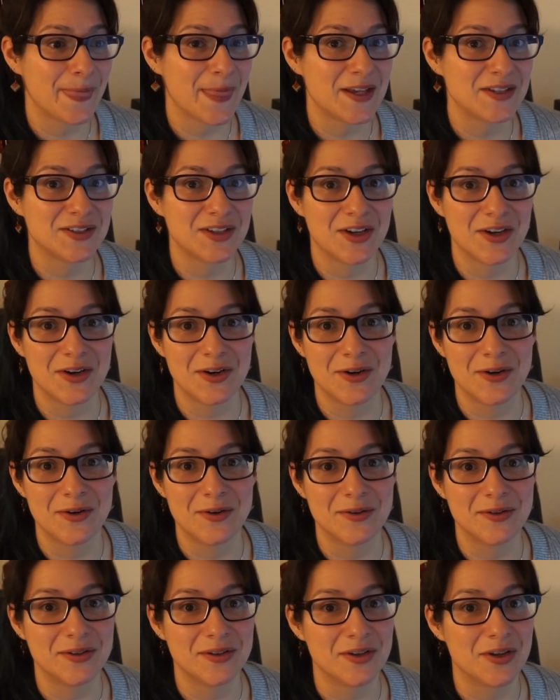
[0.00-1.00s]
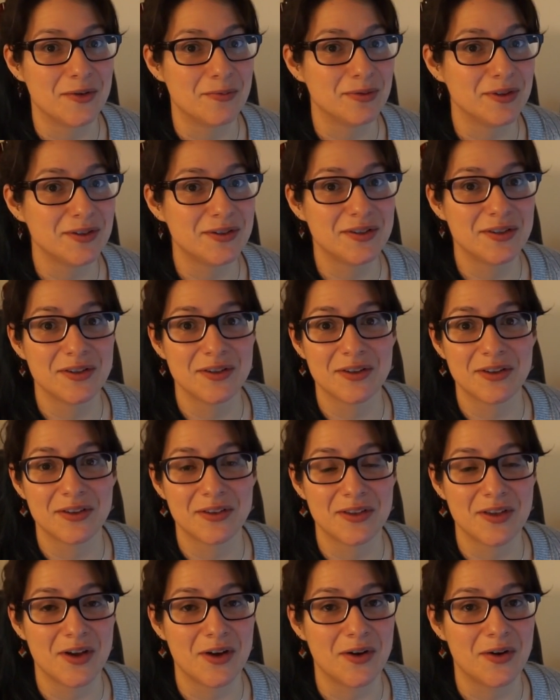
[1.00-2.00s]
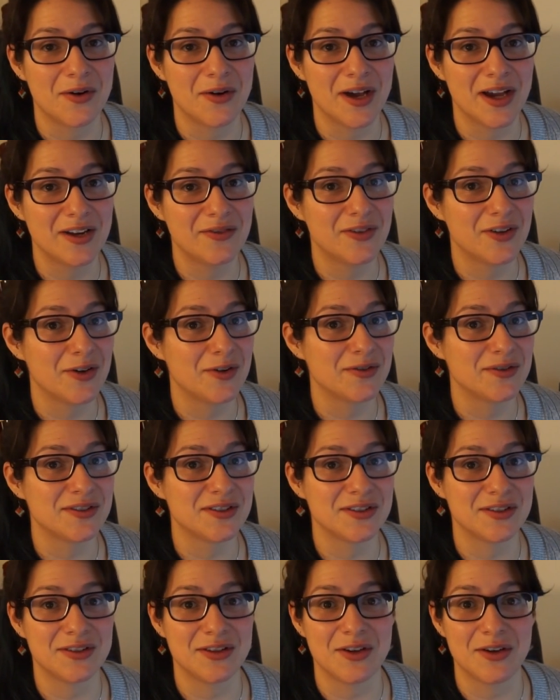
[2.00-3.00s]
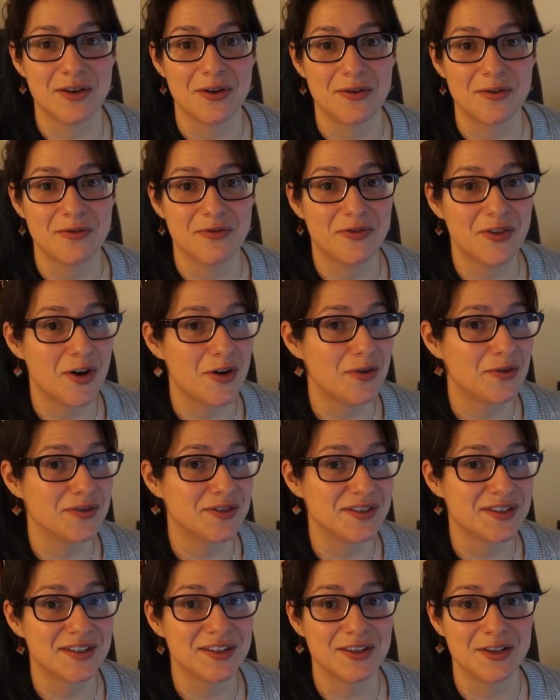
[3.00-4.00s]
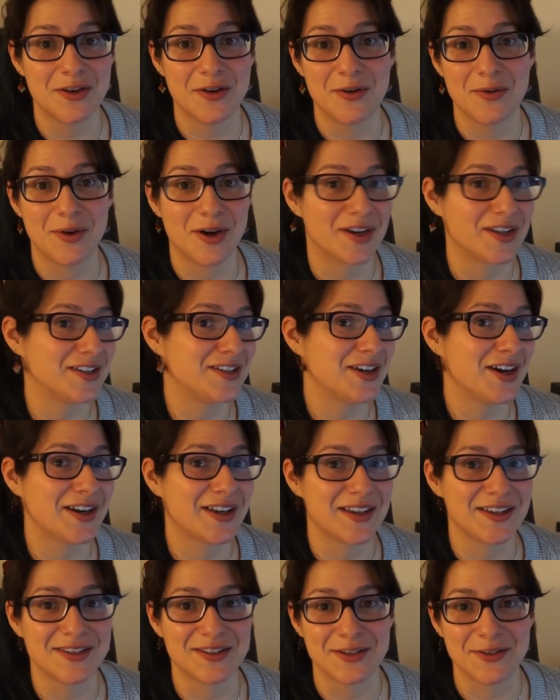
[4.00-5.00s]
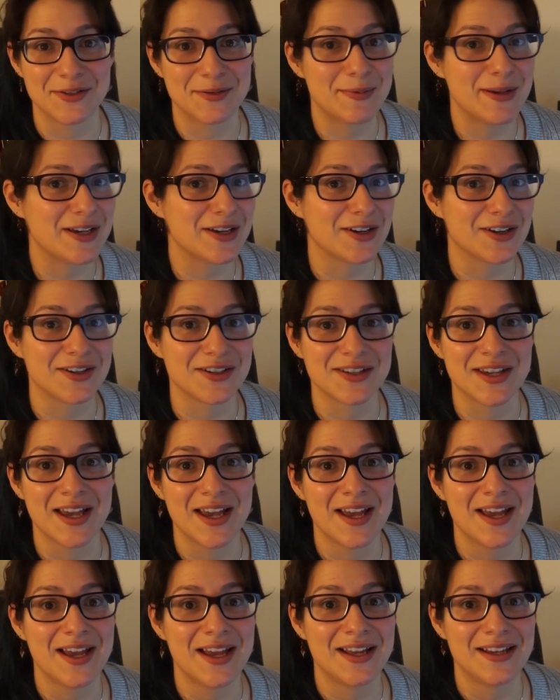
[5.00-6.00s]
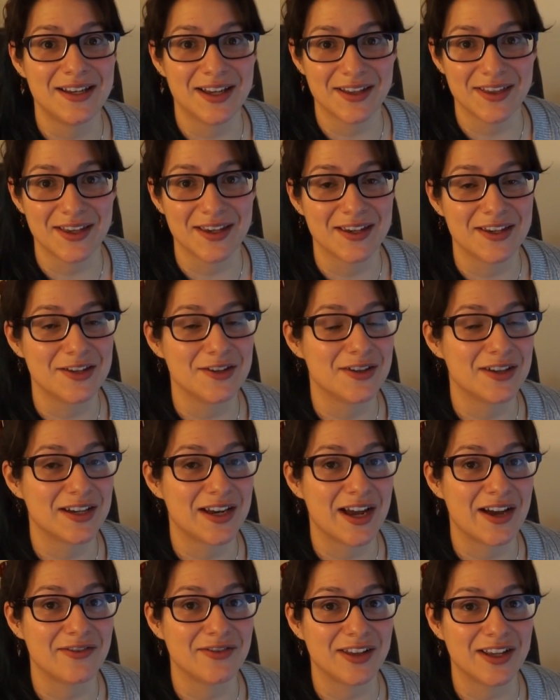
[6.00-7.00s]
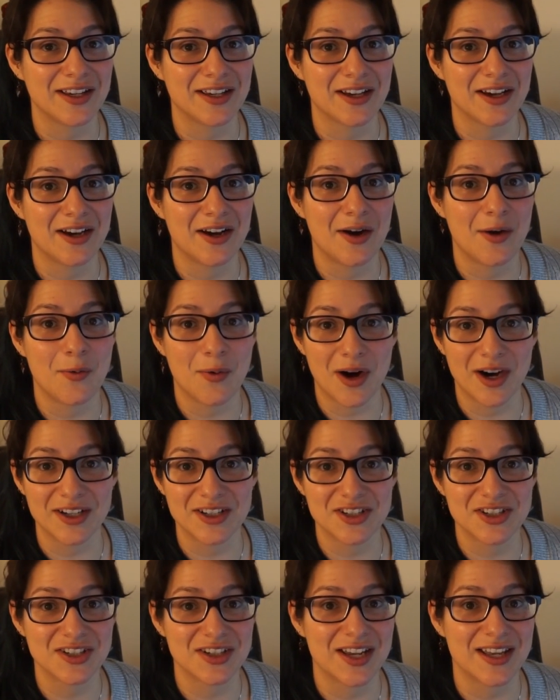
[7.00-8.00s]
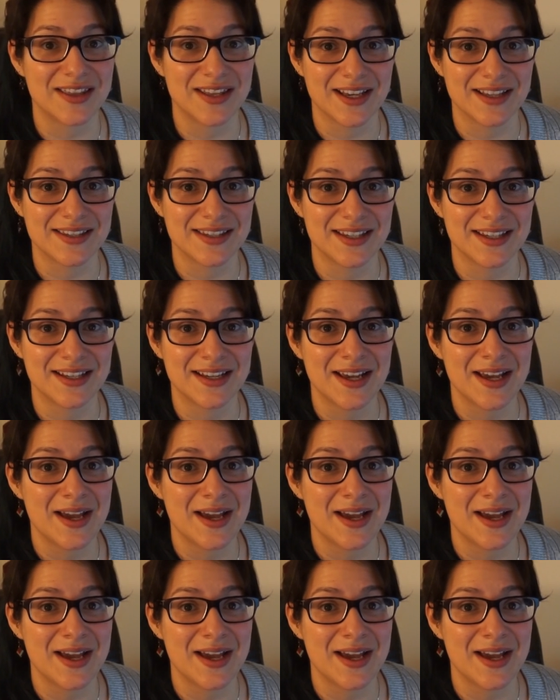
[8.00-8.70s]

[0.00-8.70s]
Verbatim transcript: So, no Bluetooth, no headphones, no phones, no walkie talkies, no speakers, nothing. You can have like a watch and that's it.